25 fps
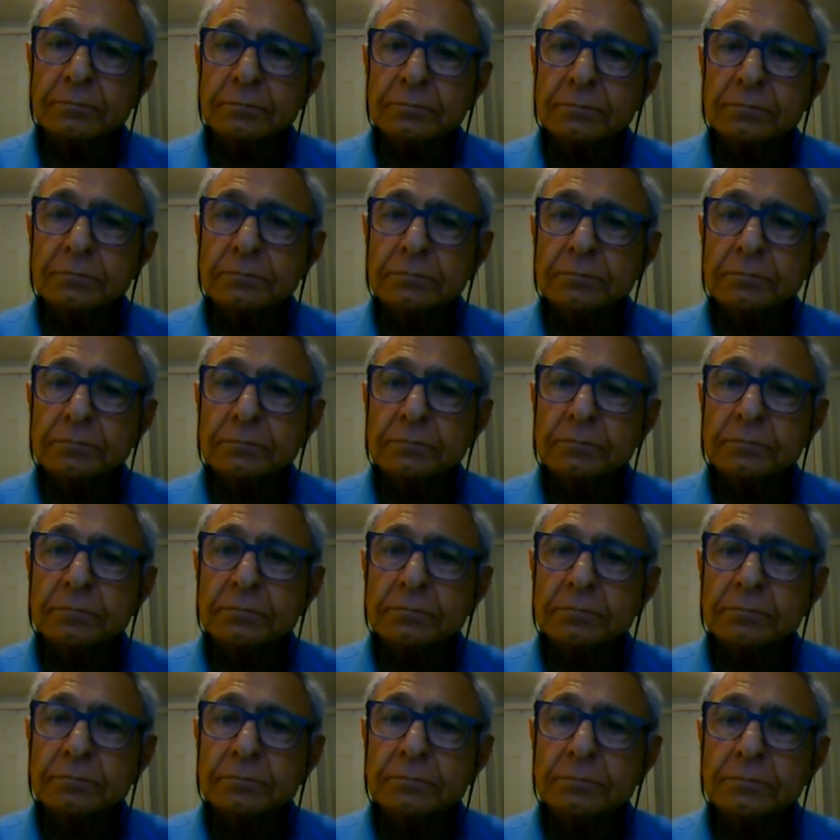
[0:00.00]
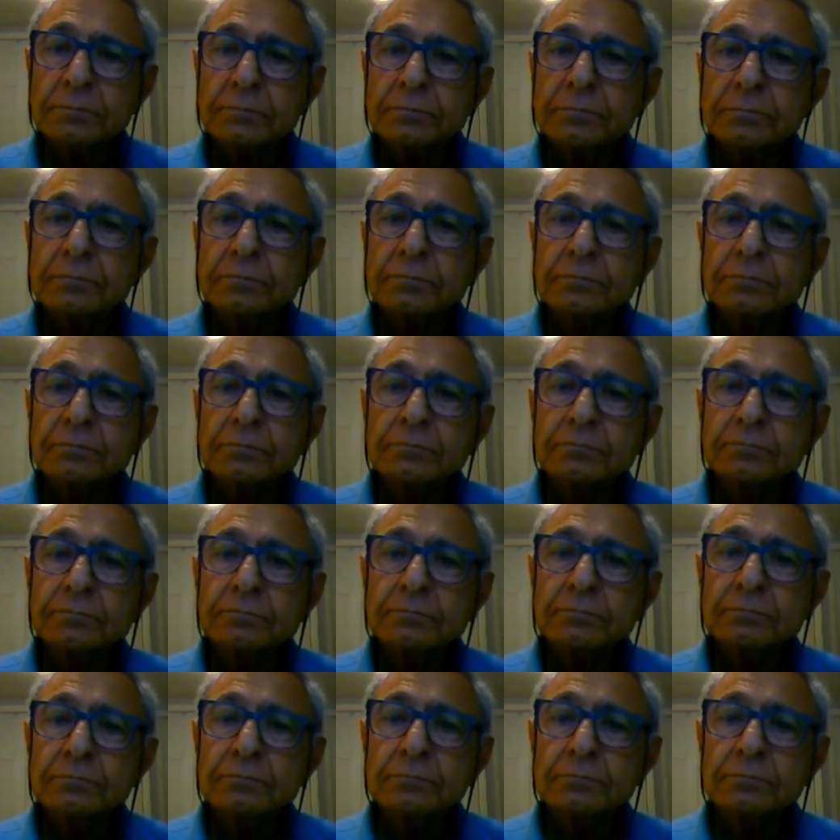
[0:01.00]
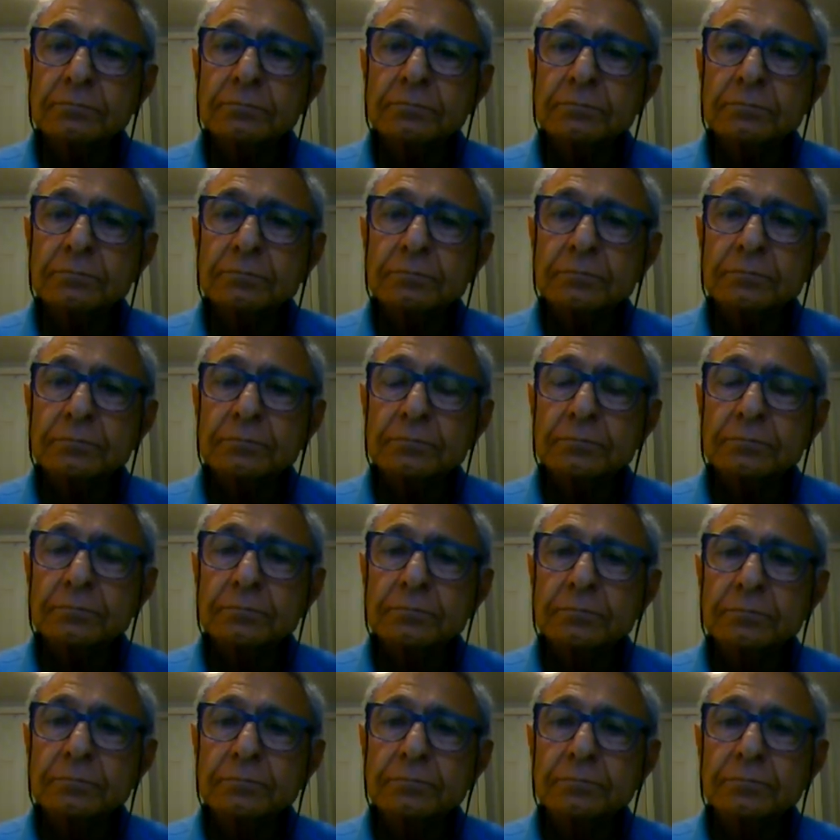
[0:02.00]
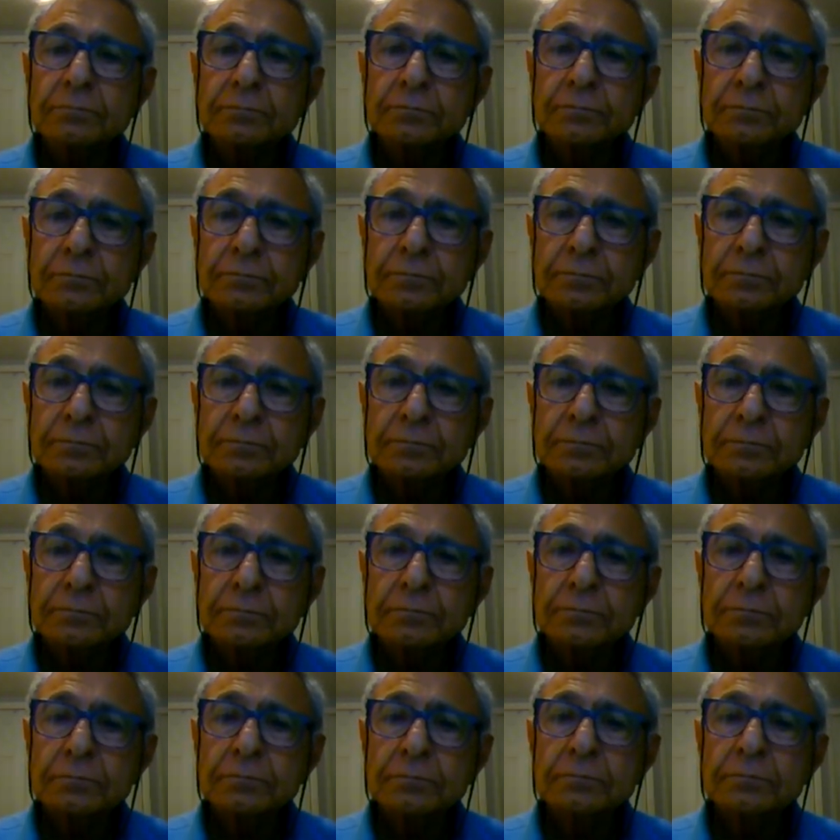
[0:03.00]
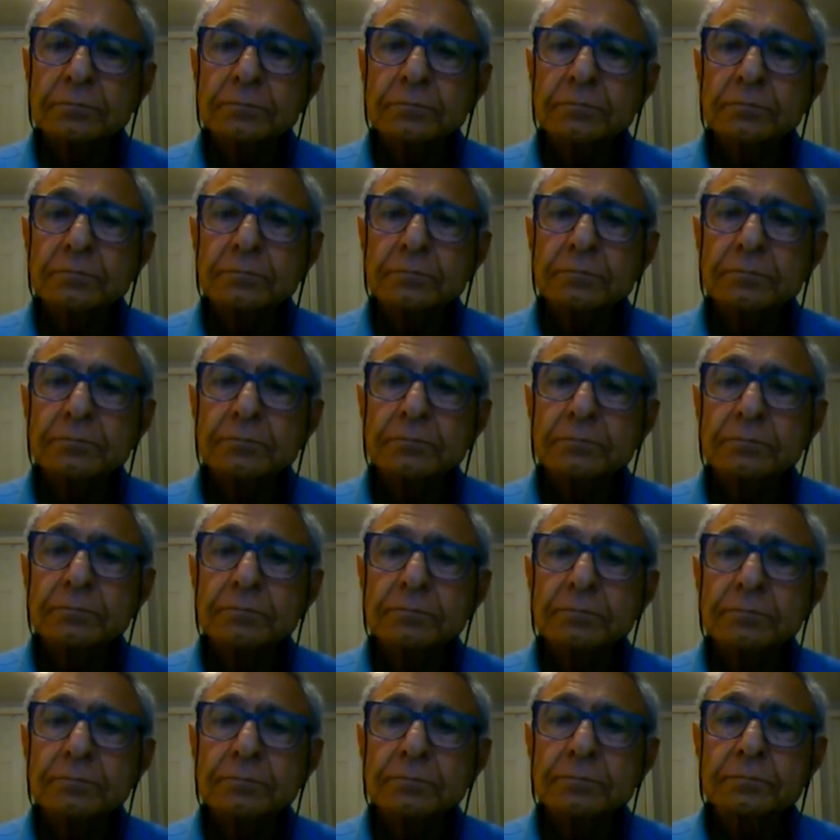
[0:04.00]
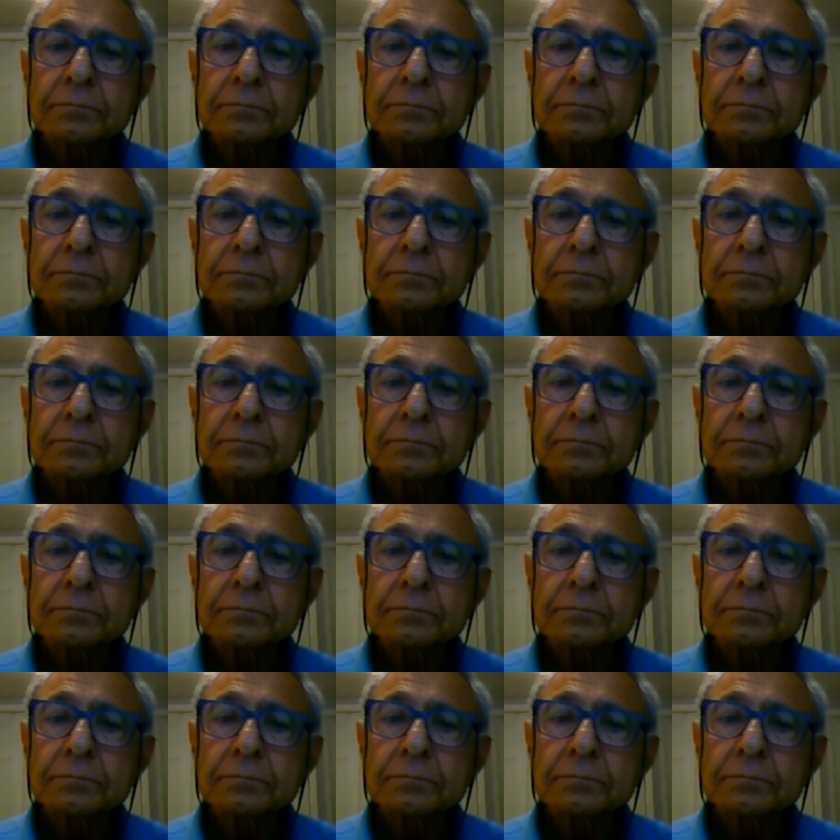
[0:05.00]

No words are spoken by the person on screen.